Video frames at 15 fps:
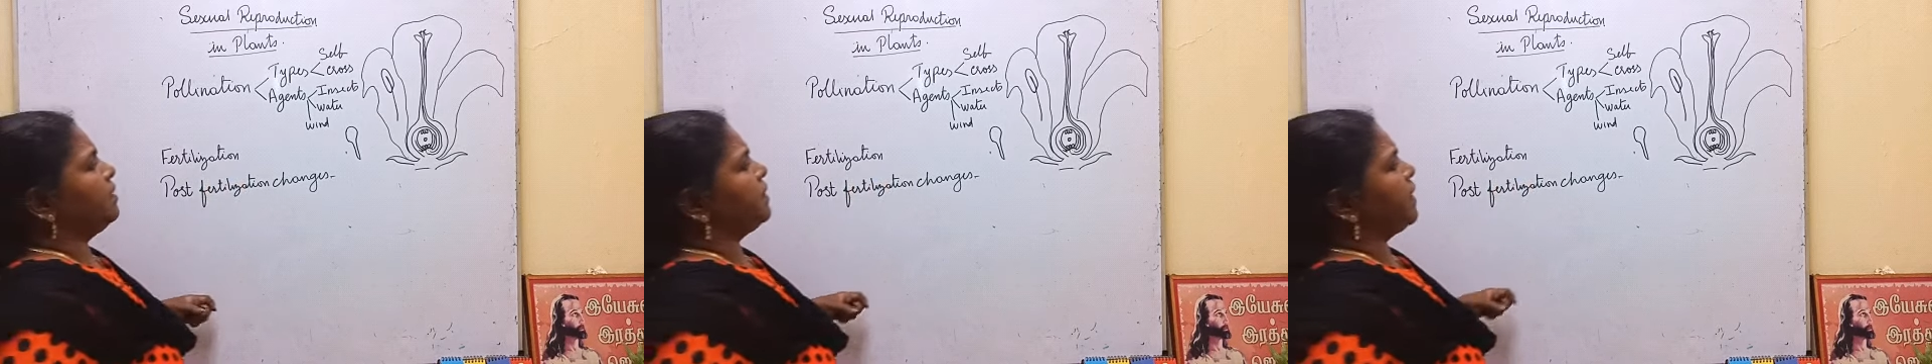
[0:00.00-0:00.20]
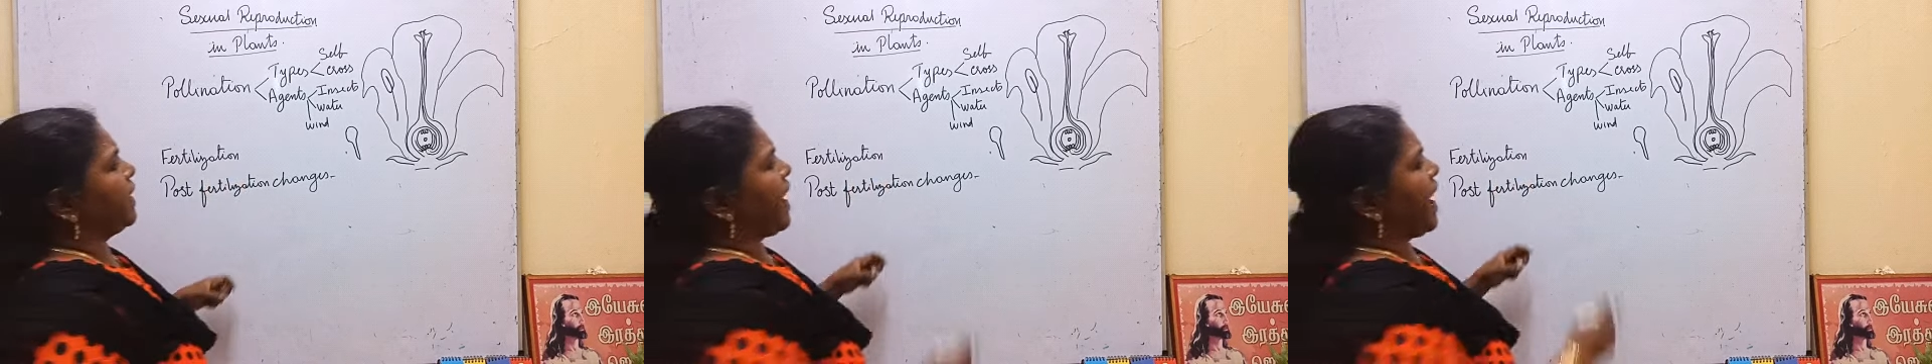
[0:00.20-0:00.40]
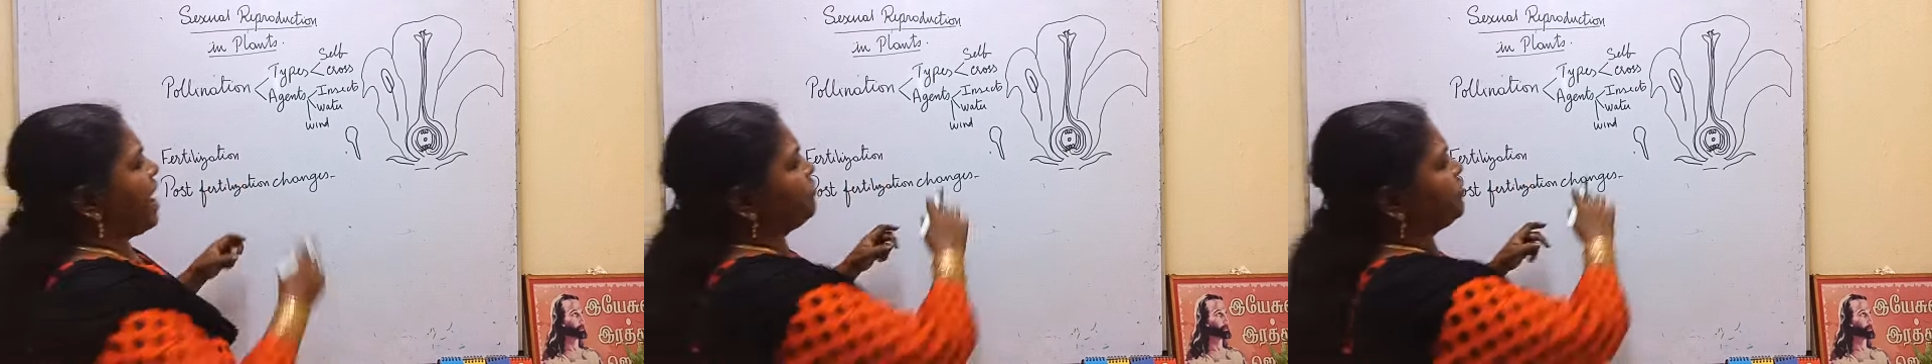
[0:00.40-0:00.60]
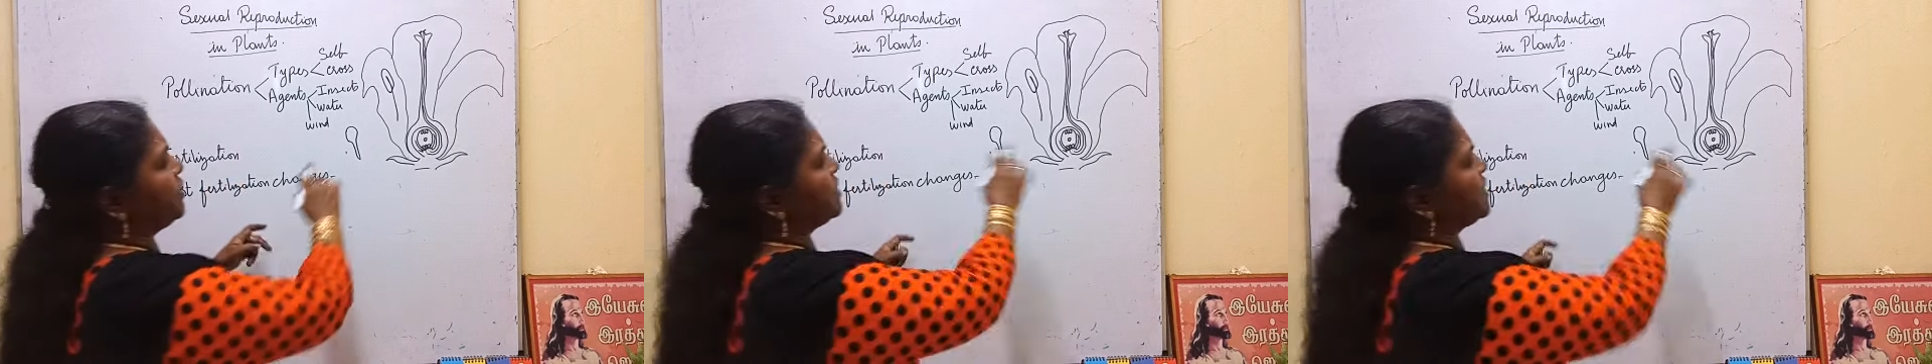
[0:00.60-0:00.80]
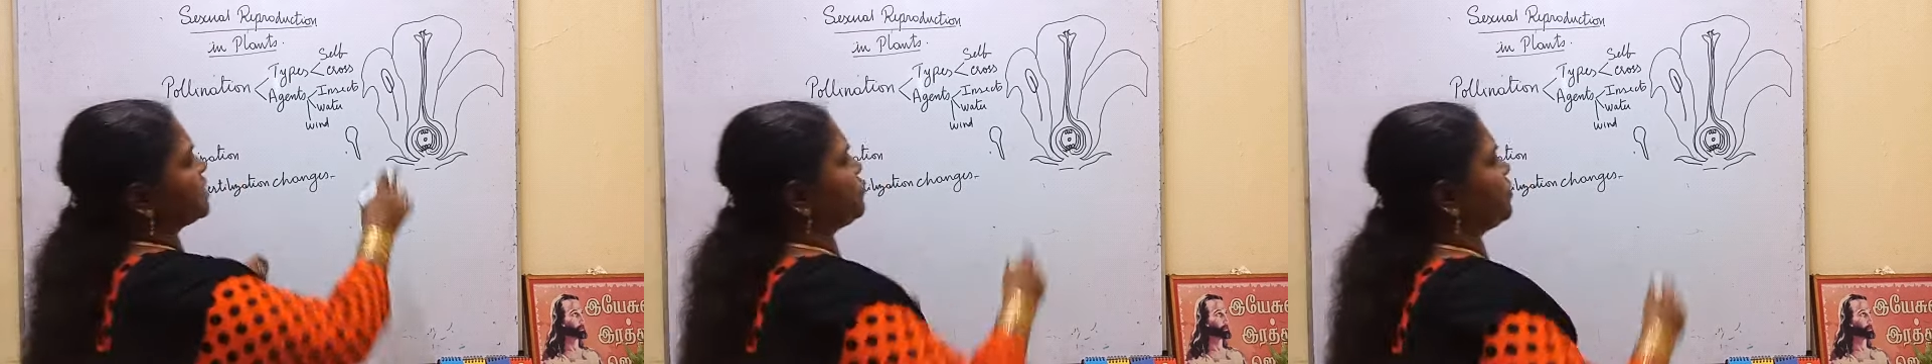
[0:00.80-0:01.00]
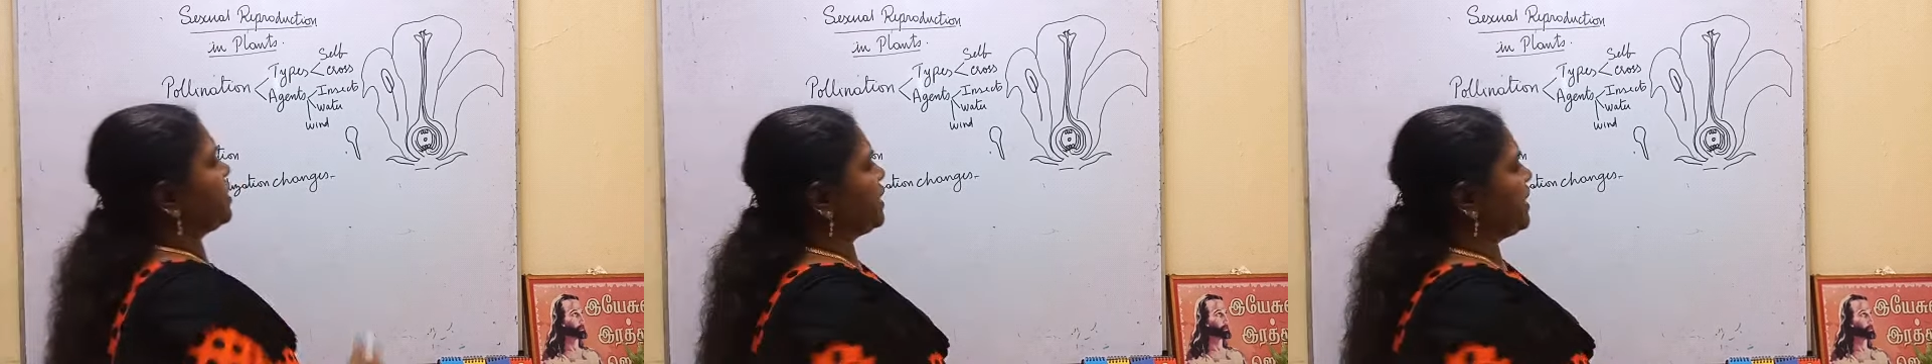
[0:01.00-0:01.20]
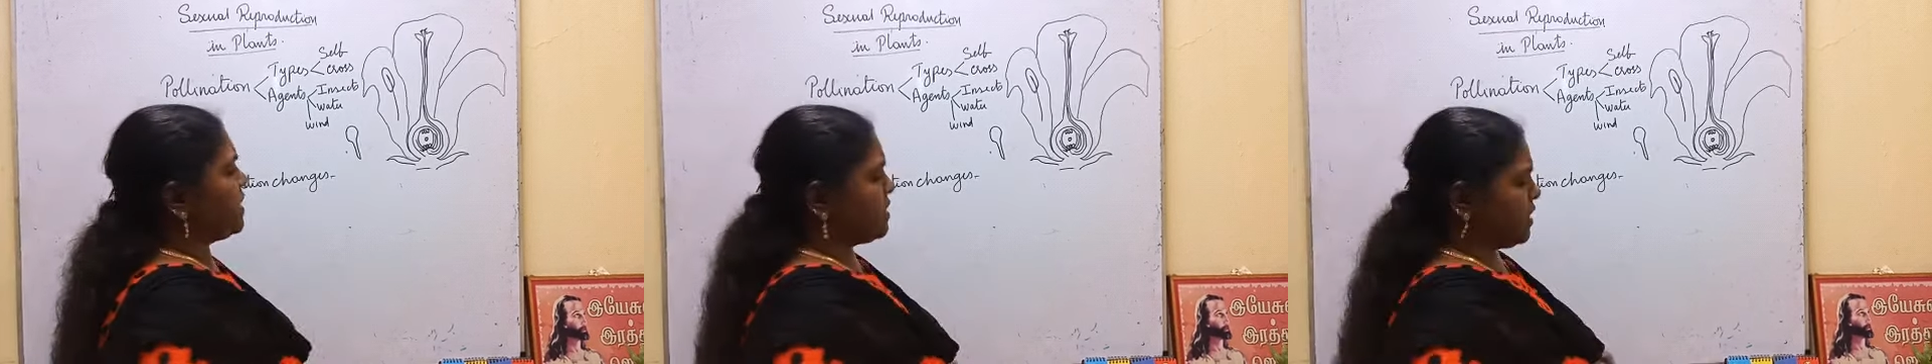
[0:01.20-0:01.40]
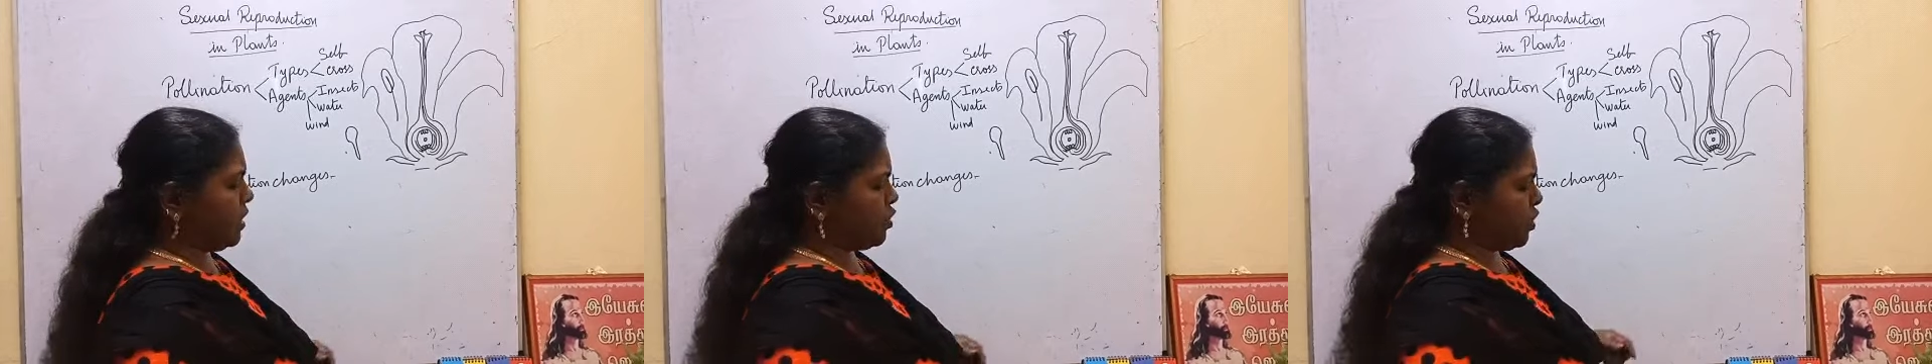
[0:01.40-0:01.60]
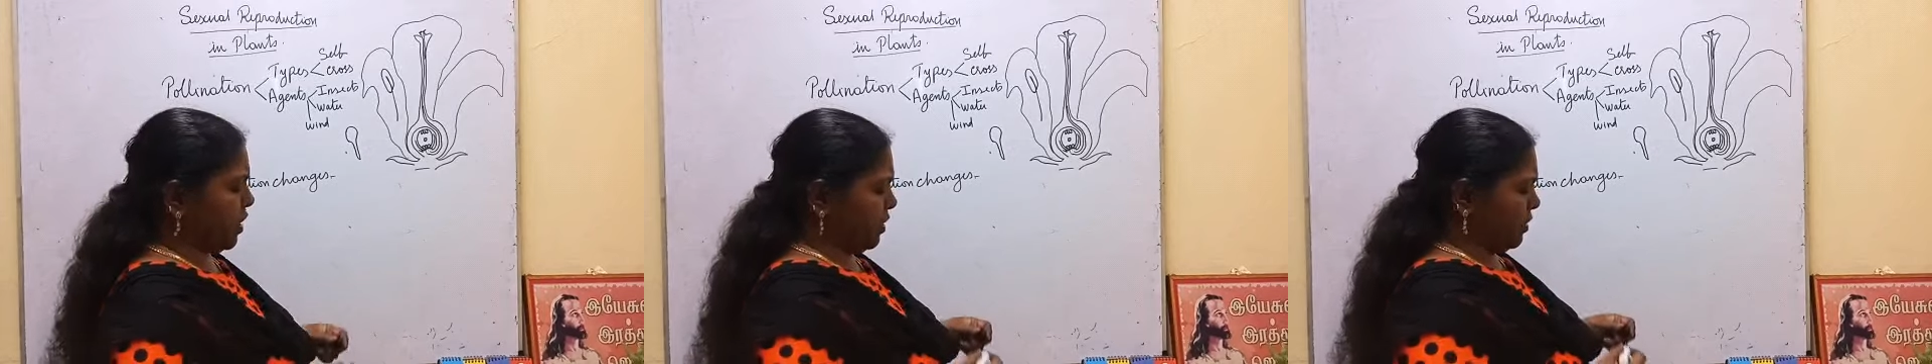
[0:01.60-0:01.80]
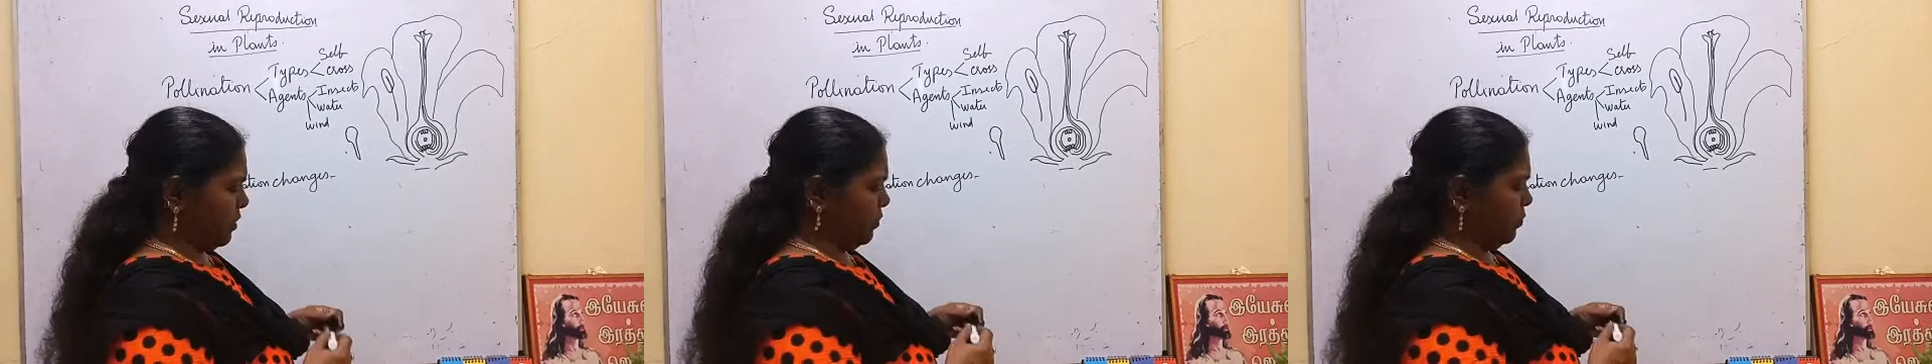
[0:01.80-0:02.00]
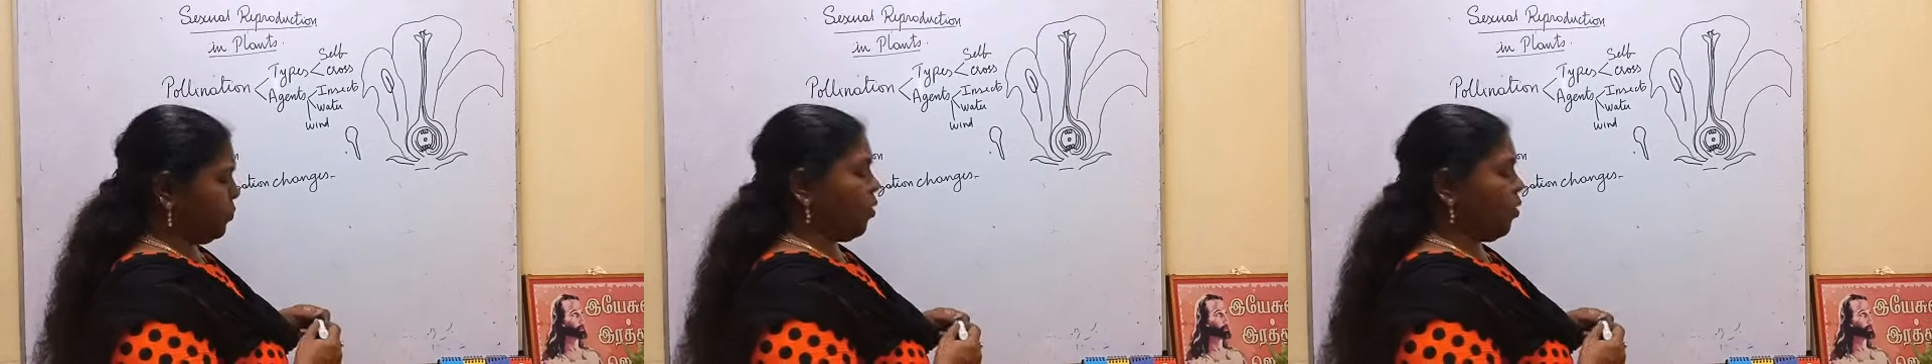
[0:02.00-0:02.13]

Then after this fertilization,